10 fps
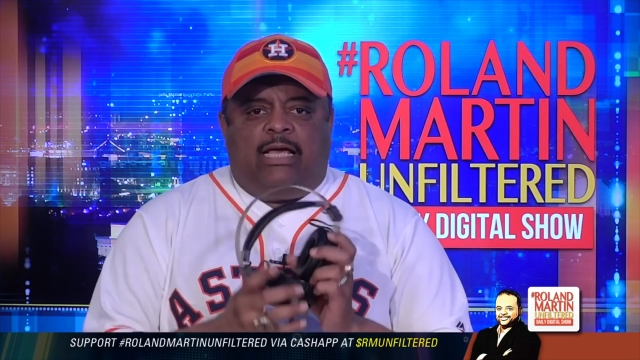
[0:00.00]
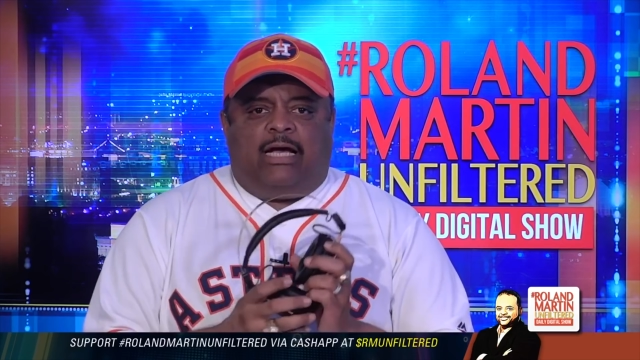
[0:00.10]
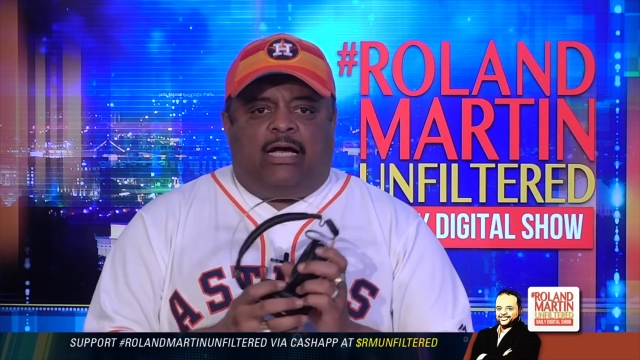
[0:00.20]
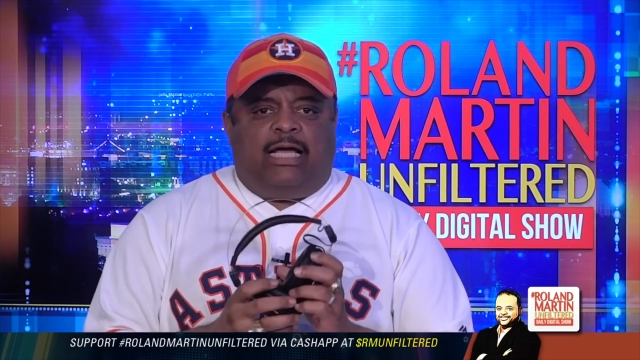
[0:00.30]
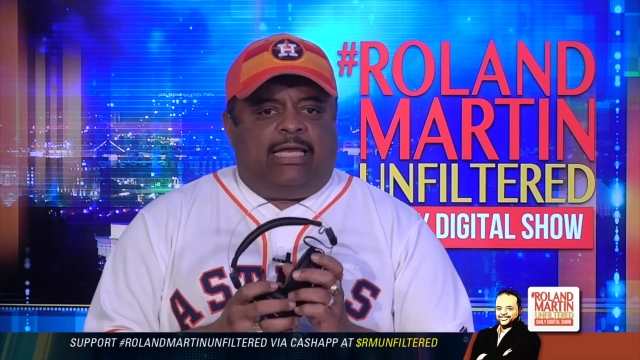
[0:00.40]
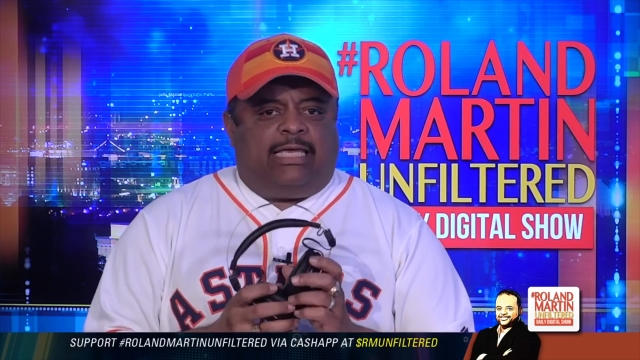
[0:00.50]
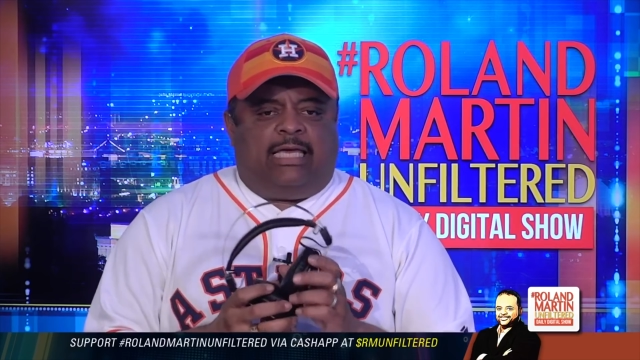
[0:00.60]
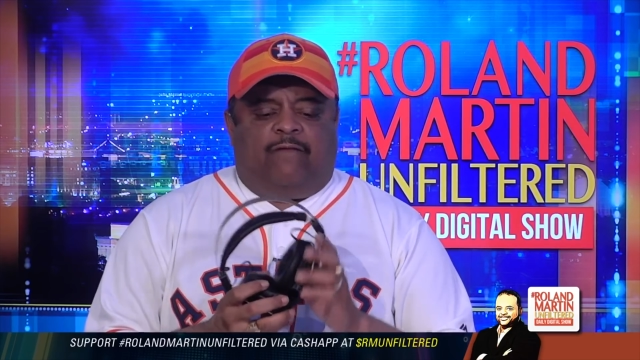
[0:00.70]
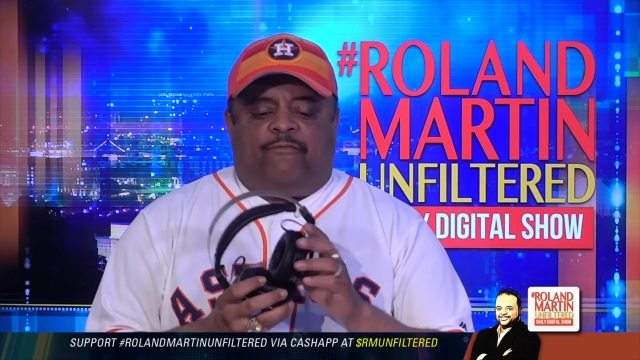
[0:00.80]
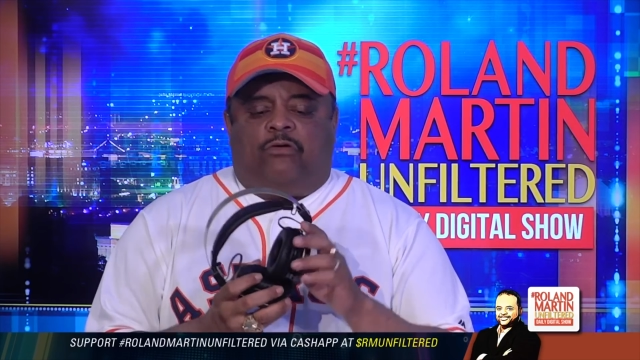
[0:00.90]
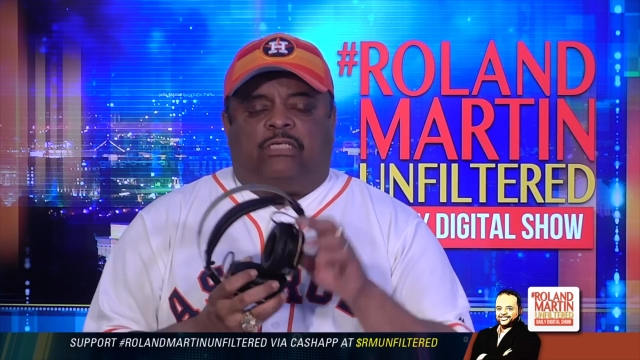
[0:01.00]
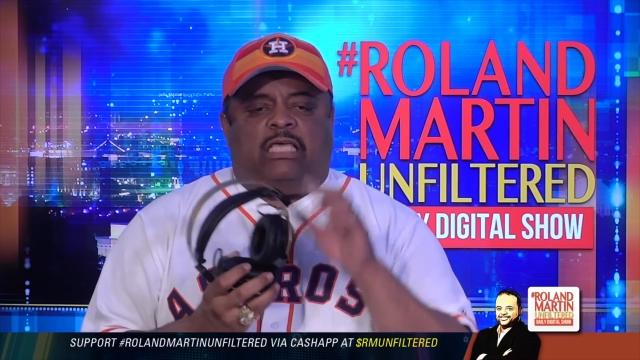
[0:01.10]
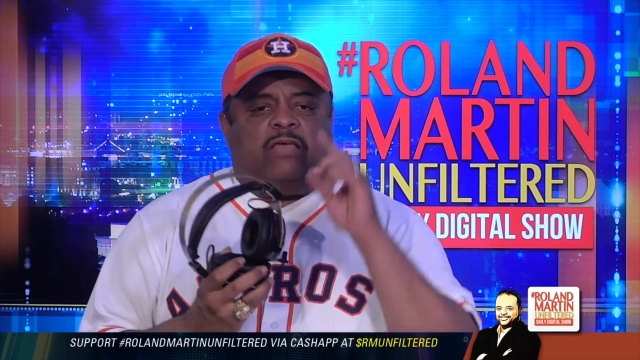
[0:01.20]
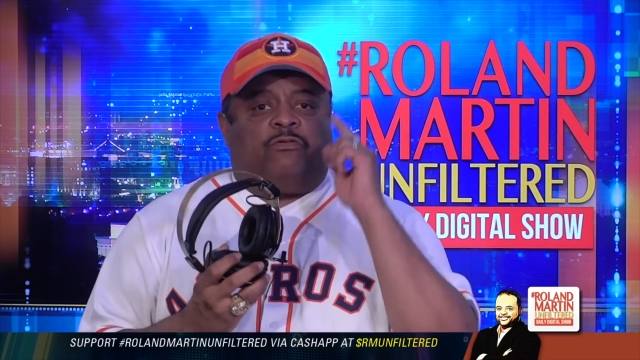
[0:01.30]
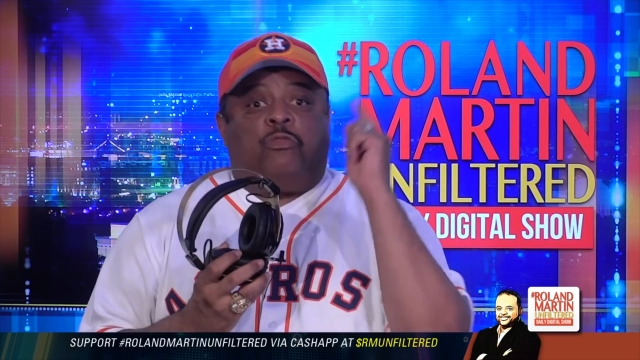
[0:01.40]
uh, and again, folks,
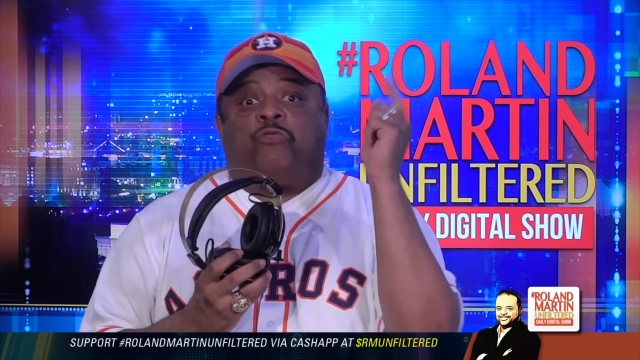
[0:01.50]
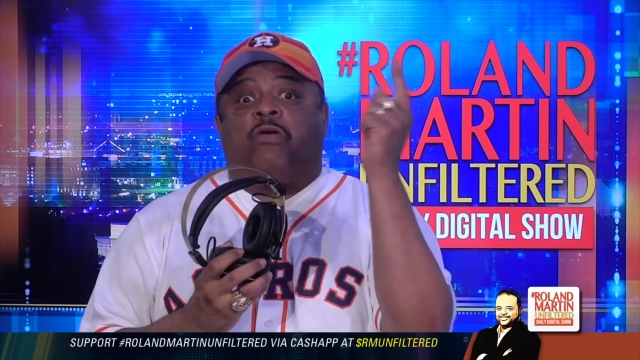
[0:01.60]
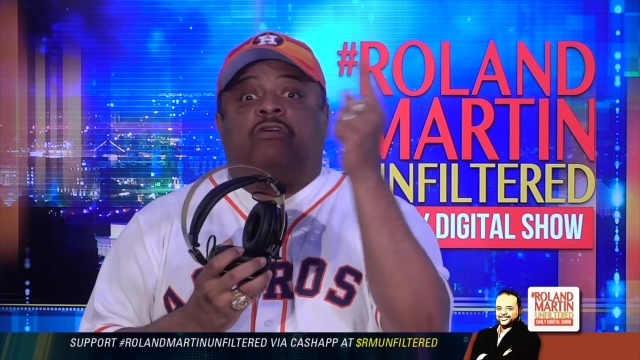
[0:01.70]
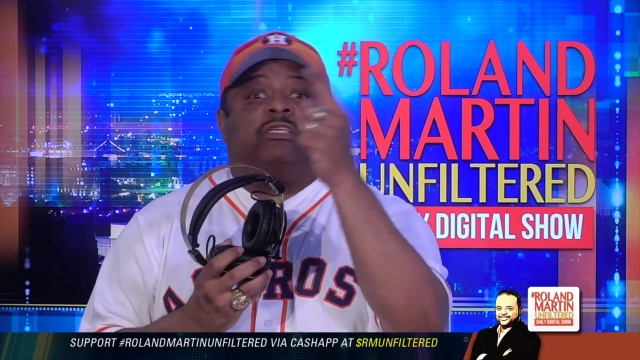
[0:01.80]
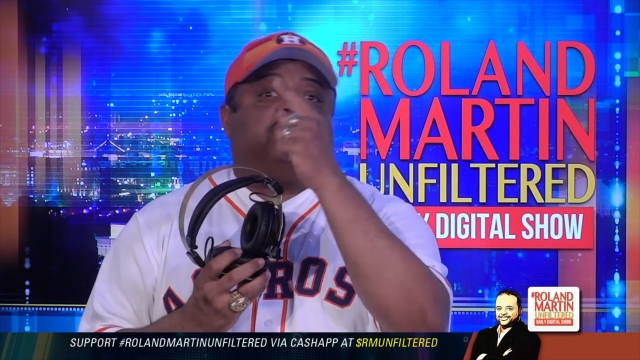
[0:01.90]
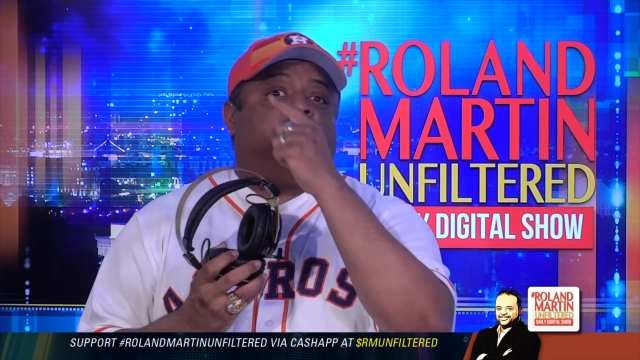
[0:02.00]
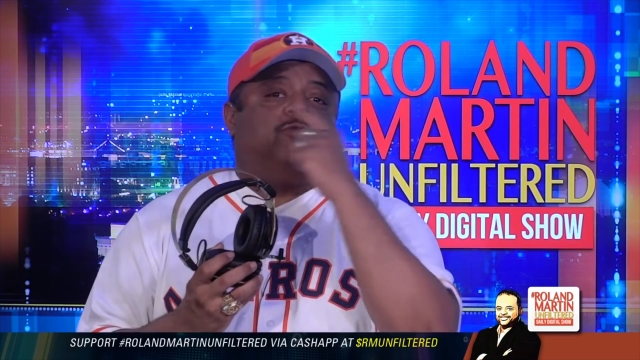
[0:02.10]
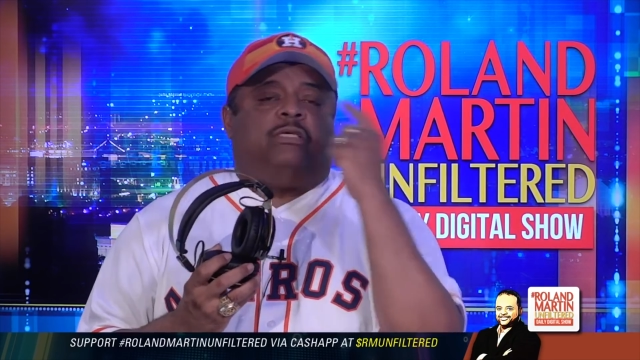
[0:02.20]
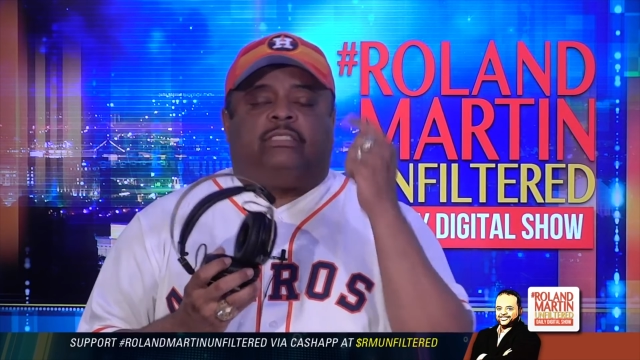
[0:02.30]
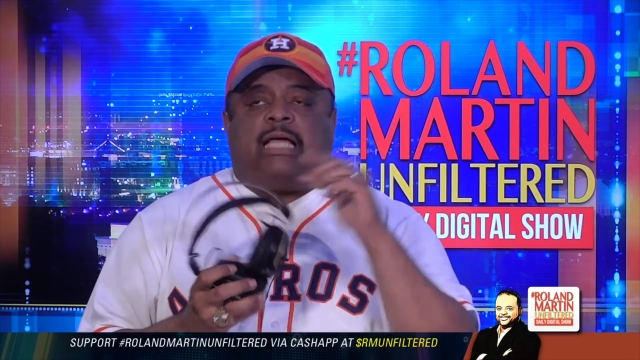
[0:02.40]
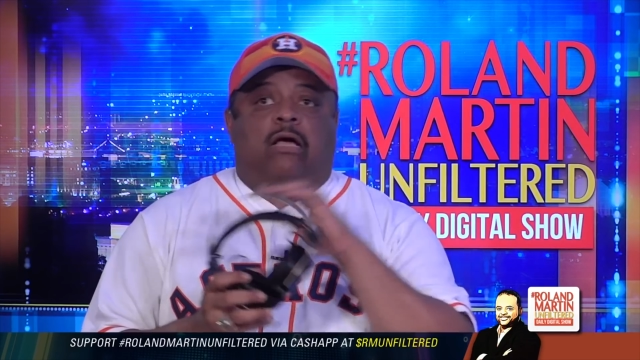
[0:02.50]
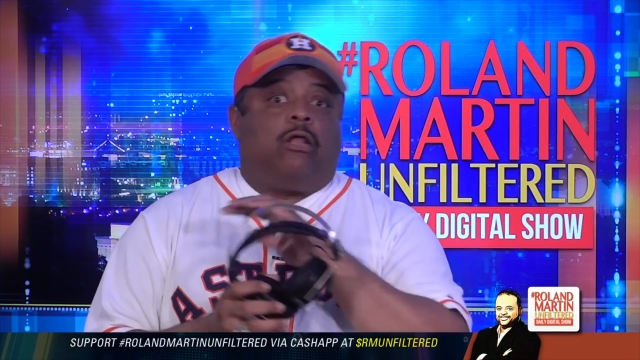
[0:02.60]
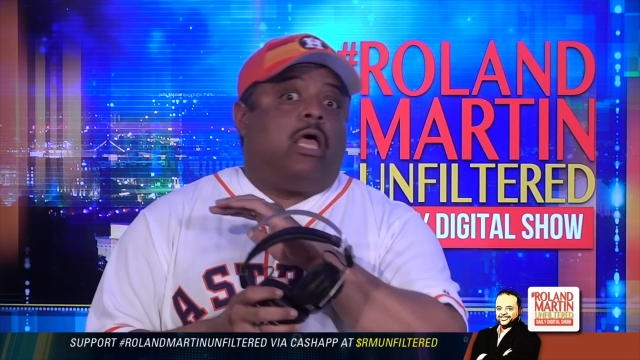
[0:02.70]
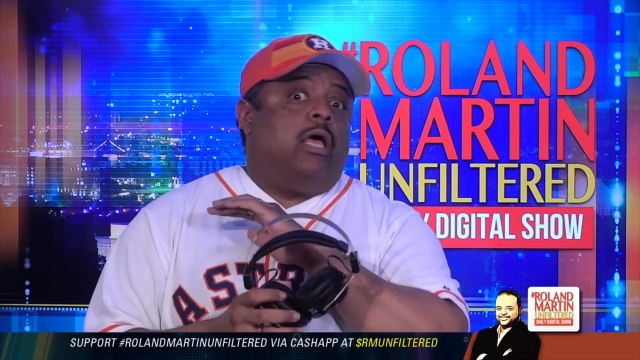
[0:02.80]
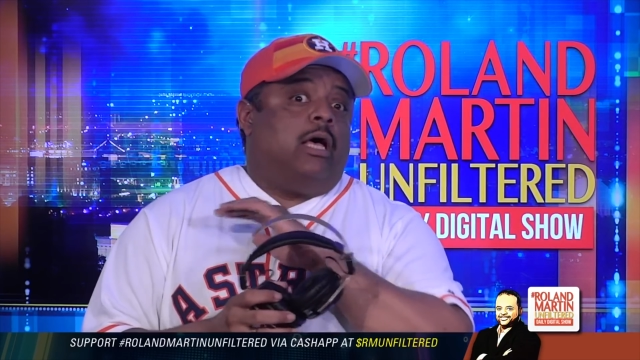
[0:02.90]
it gives you 360 degree sound